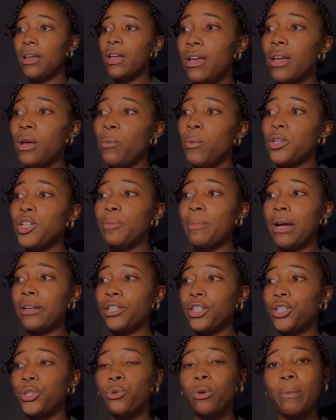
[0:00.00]
which
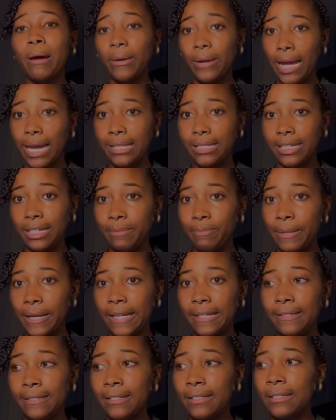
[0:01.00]
amounted to about 18
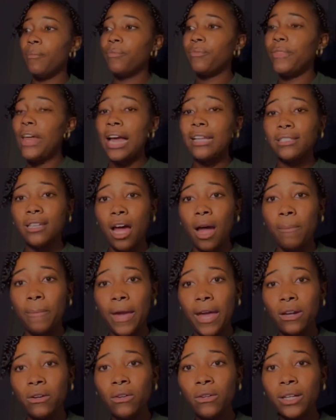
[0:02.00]
bins. That top
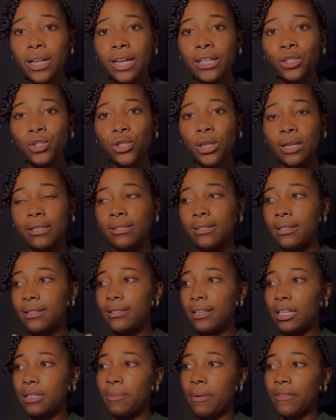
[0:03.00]
panel is just the
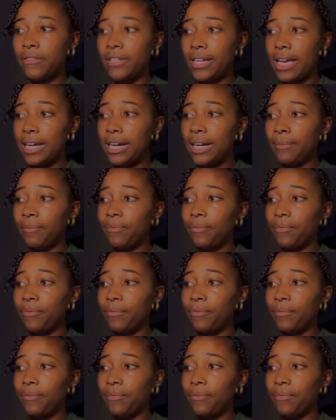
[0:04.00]
6-month data.